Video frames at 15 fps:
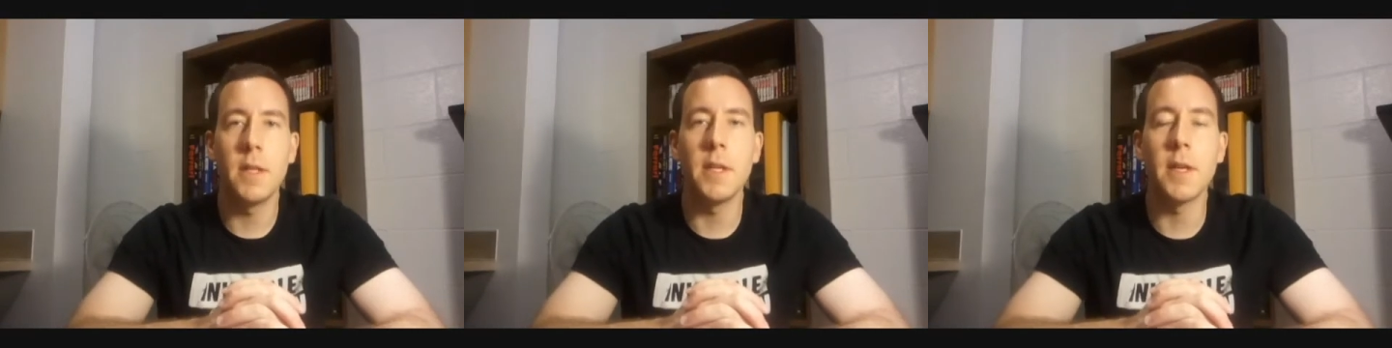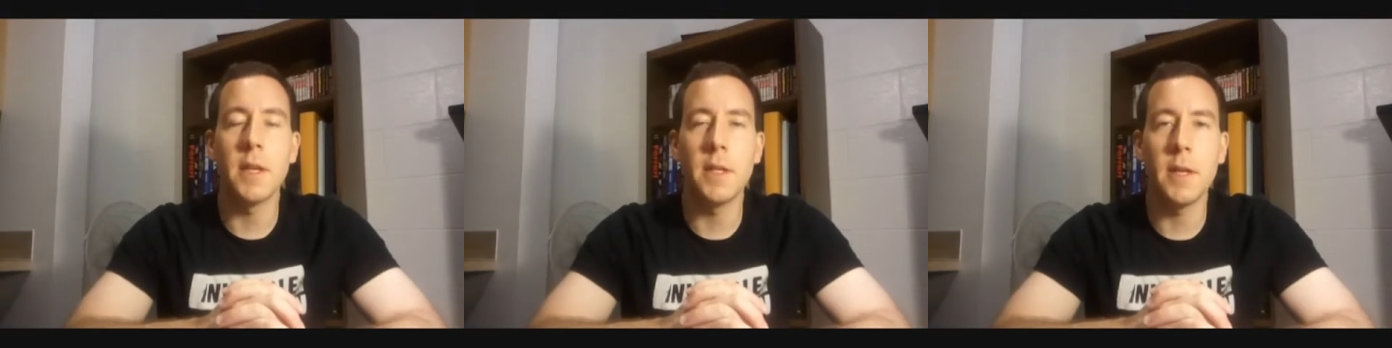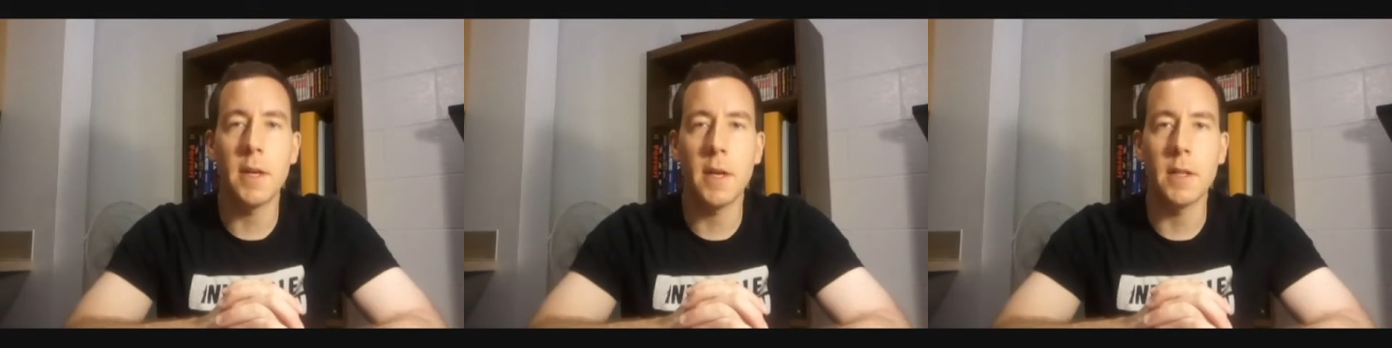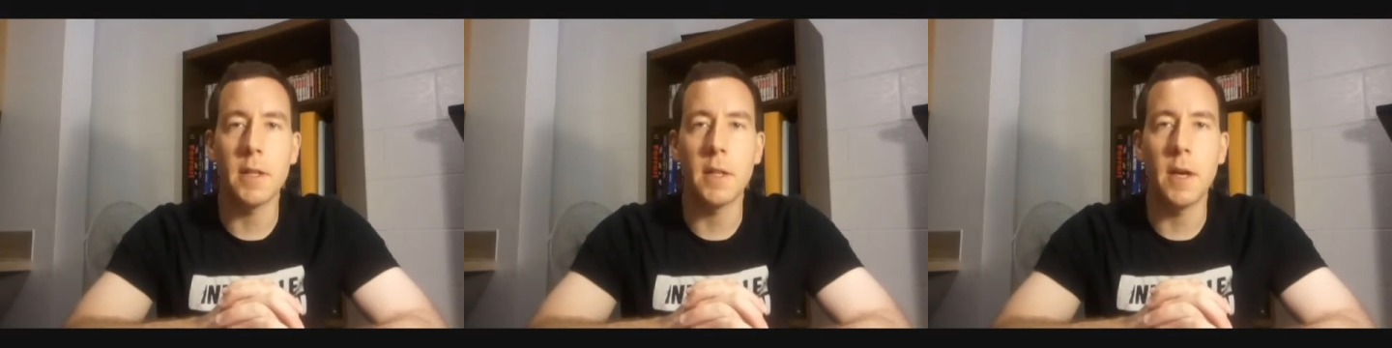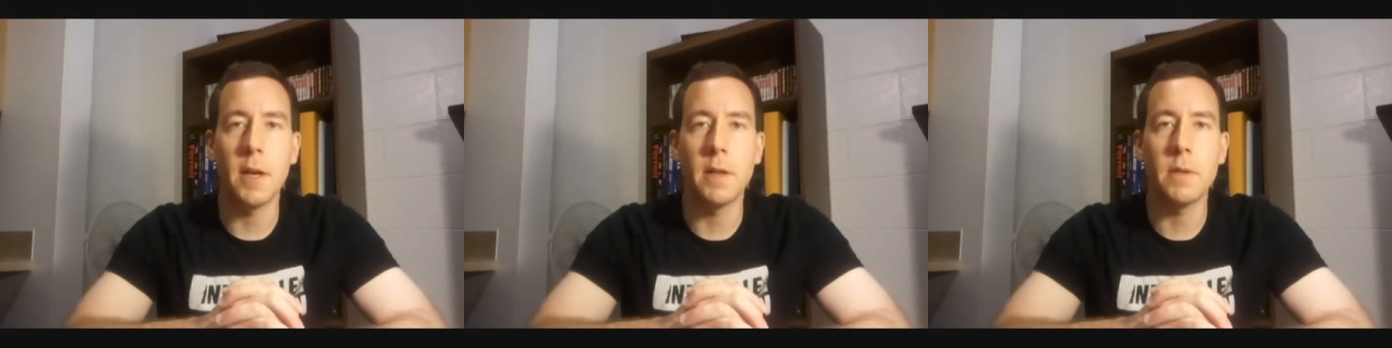
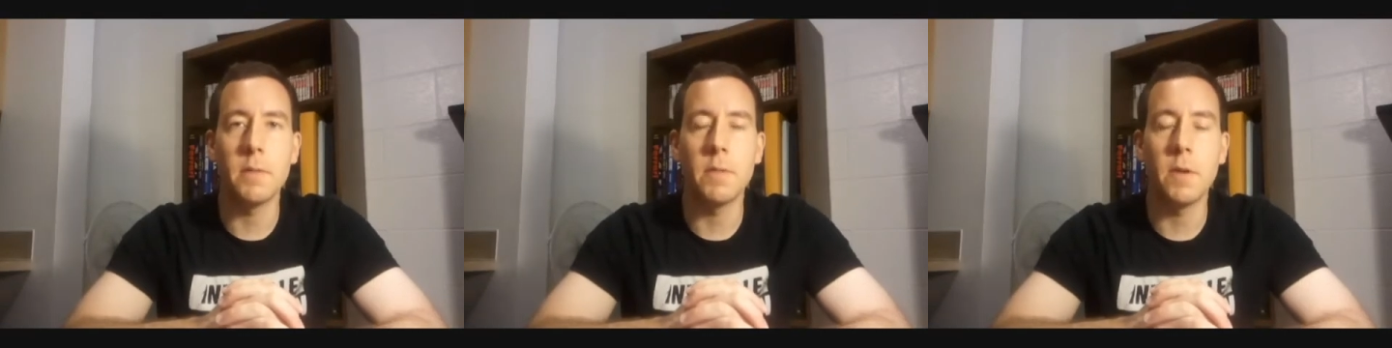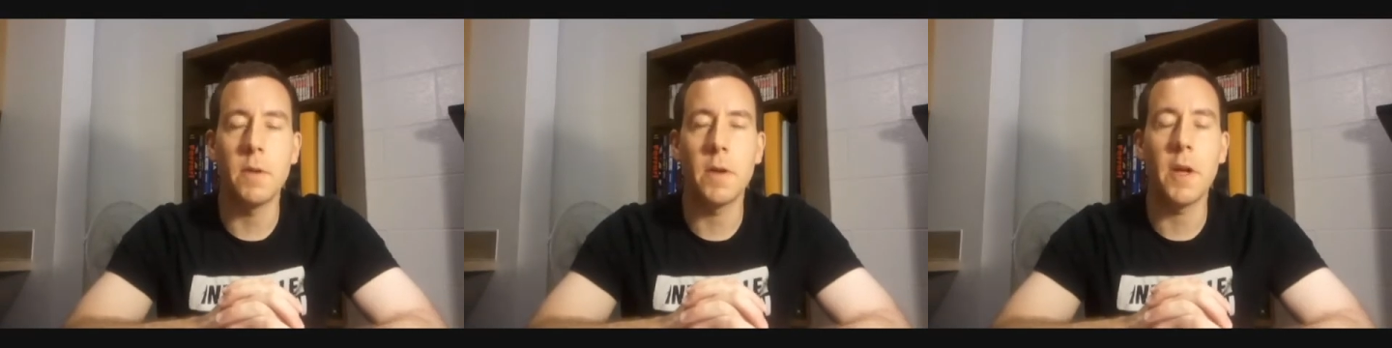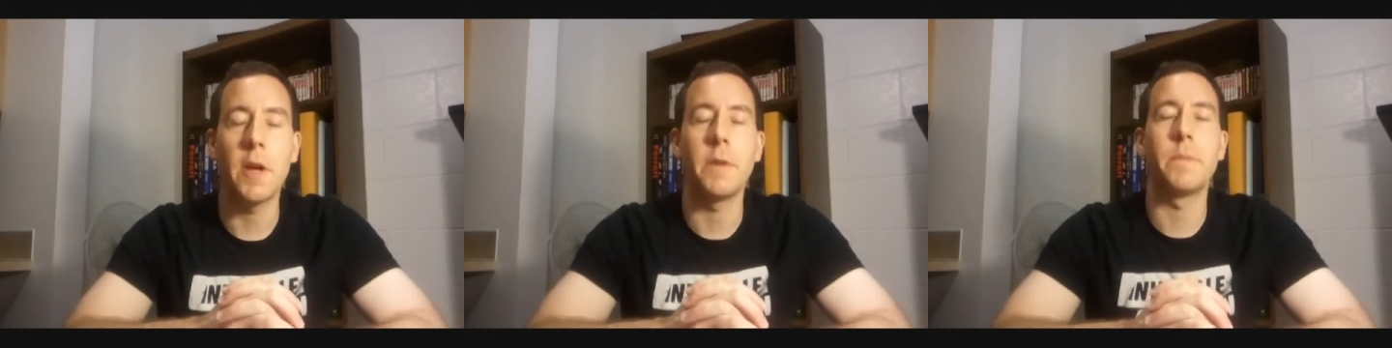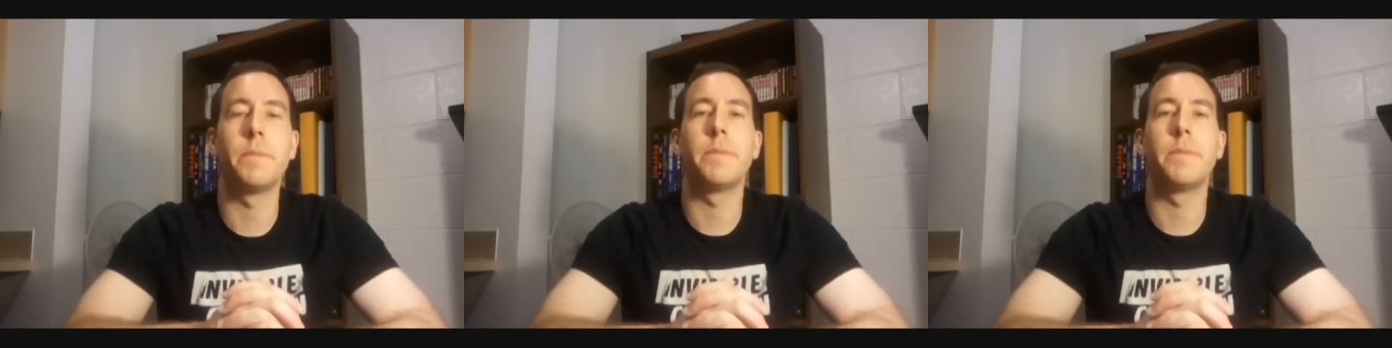kikanakatta. Okay.